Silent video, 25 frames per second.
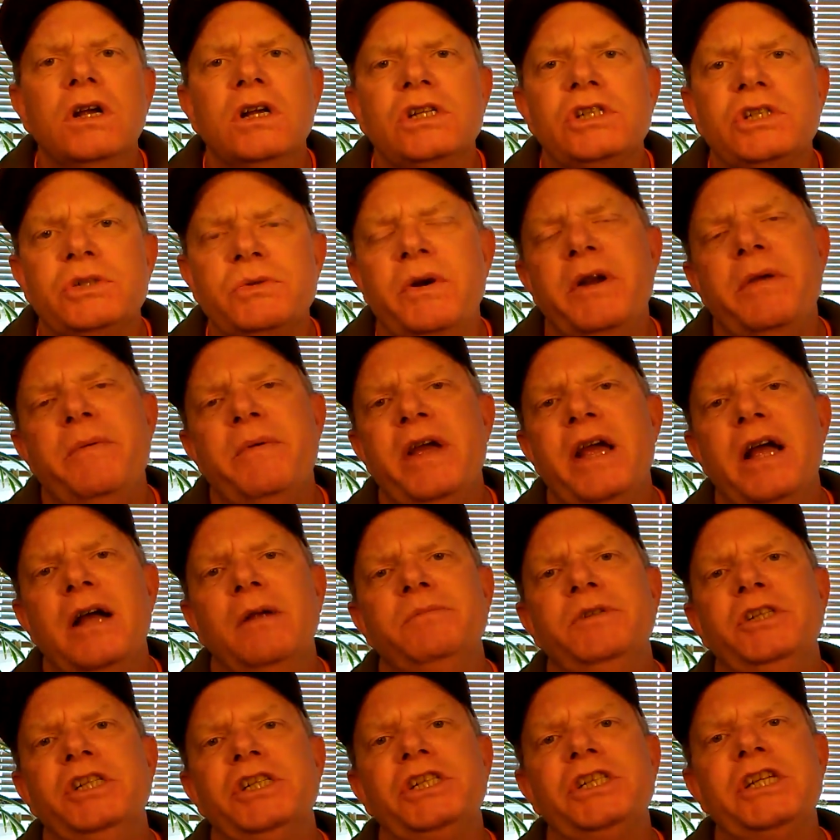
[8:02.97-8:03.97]
So anyway,
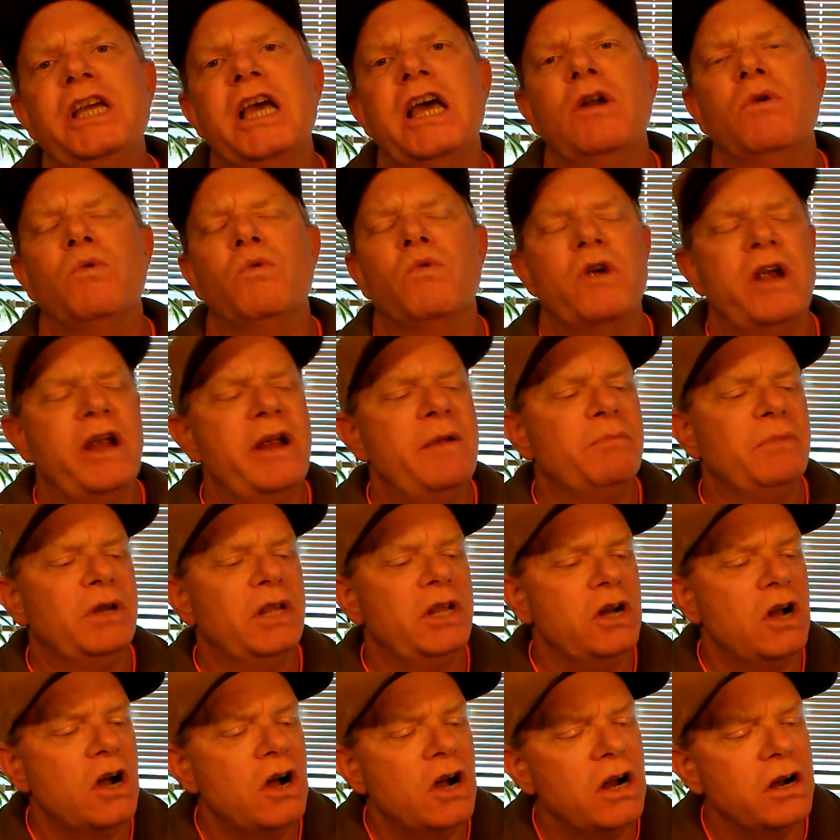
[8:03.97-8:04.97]
I'm just kind of
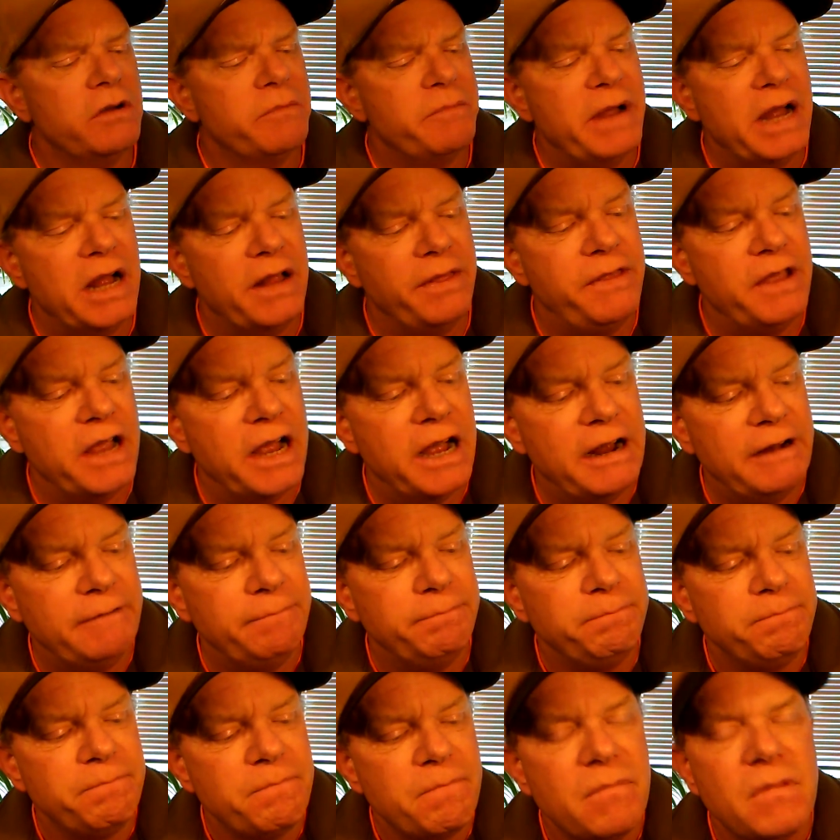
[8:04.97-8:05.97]
rambling on about
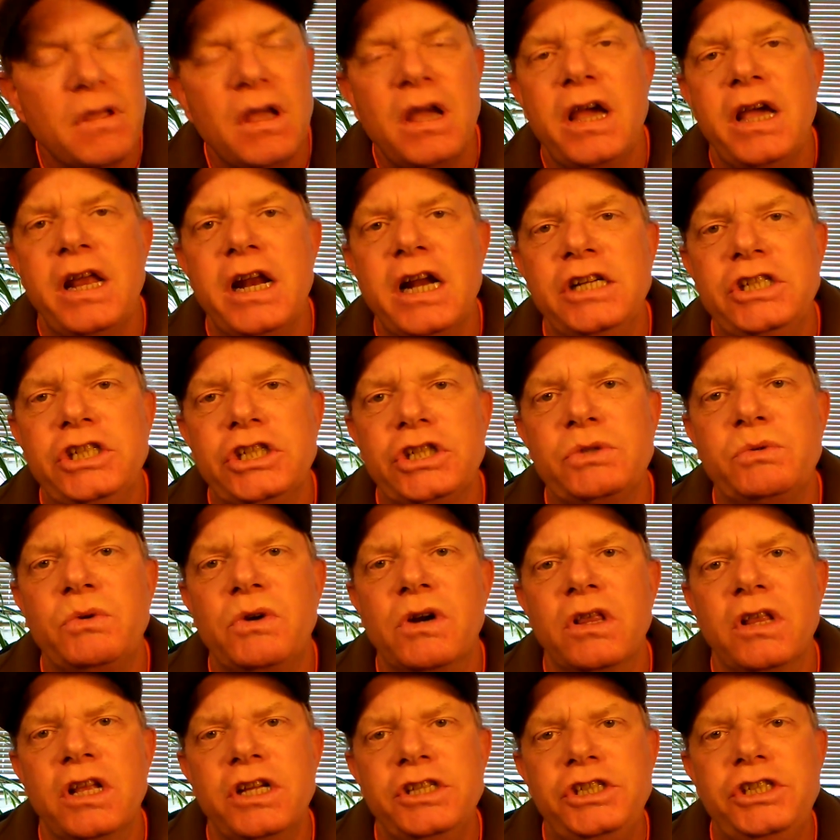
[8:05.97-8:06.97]
that, and I just
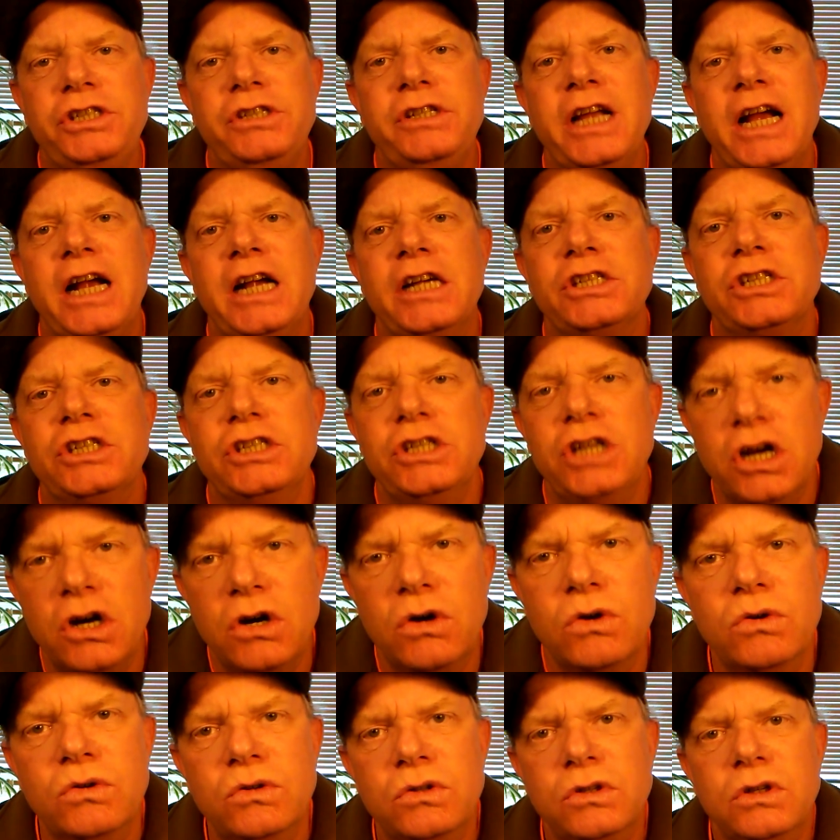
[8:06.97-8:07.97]
want to let you guys
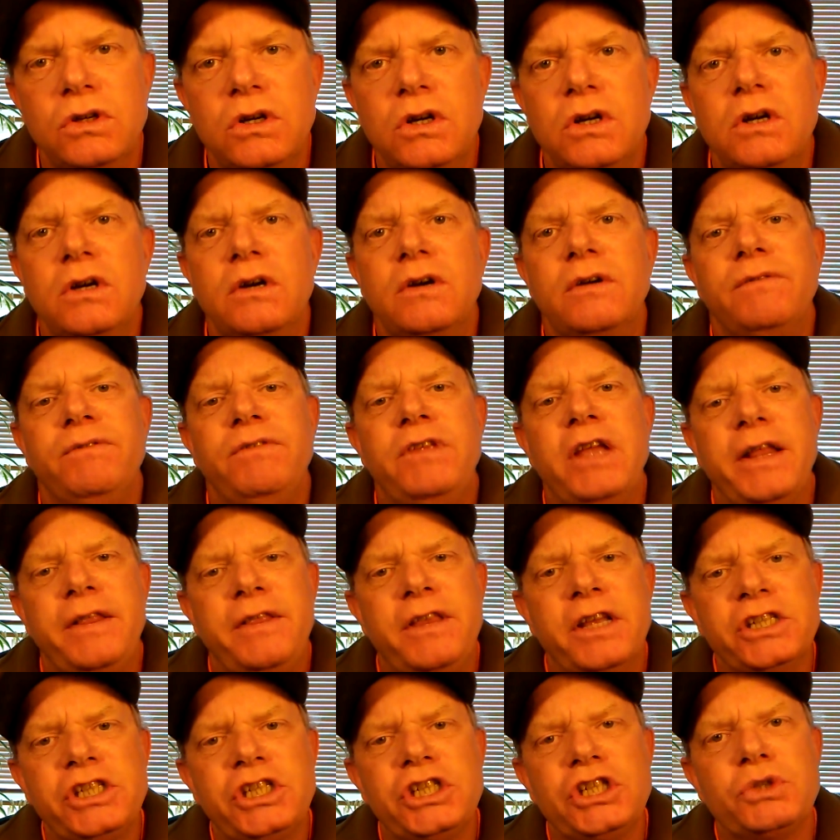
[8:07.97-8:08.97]
know
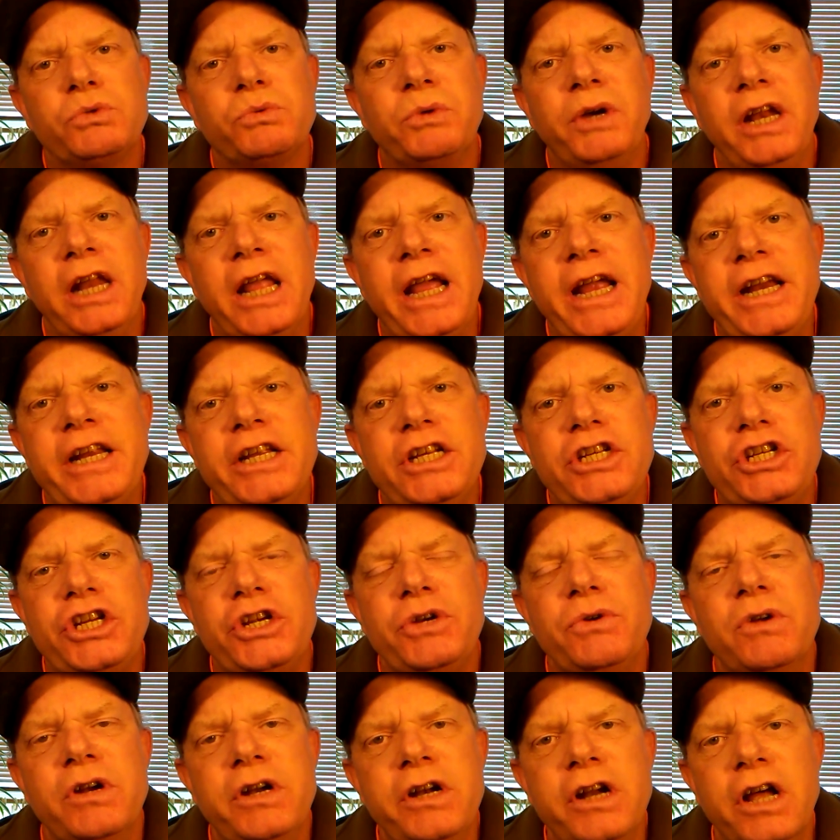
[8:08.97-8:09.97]
that this is related
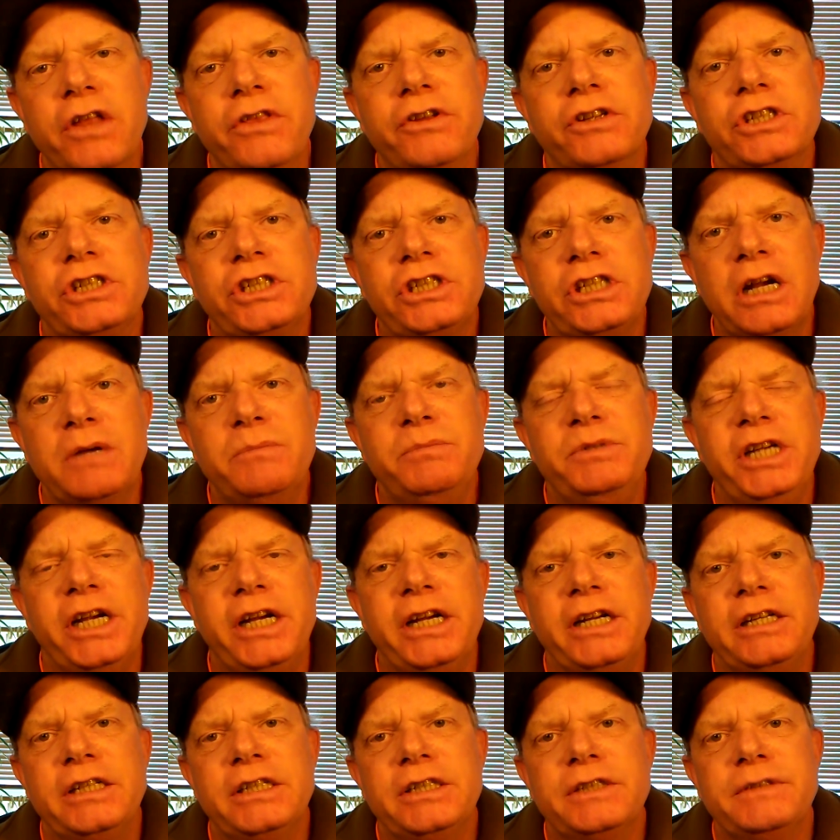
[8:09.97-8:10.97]
to another
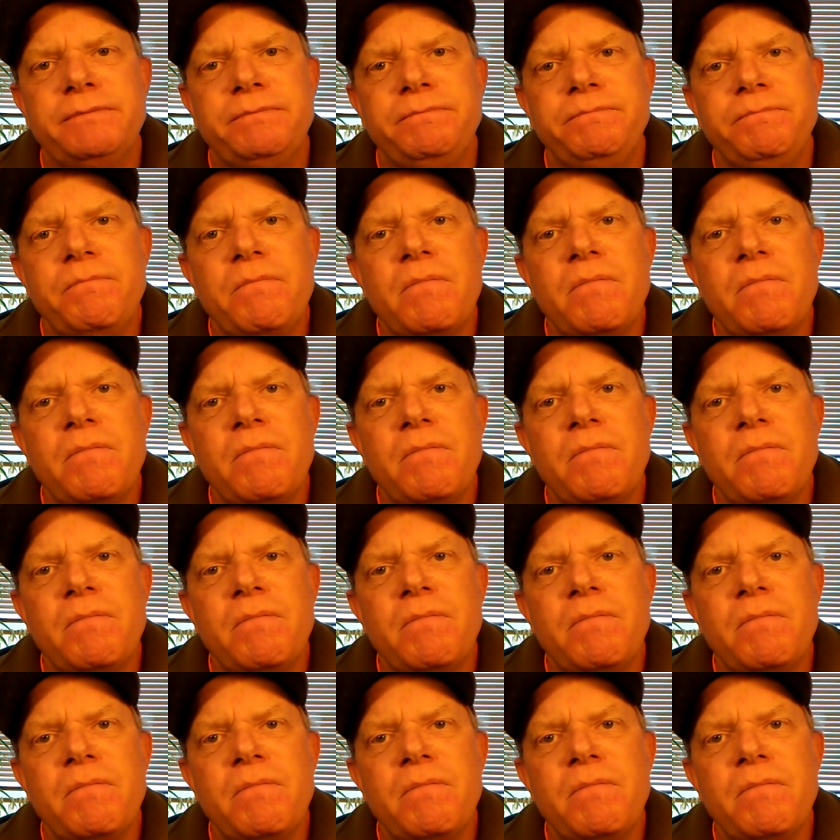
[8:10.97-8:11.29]
subject.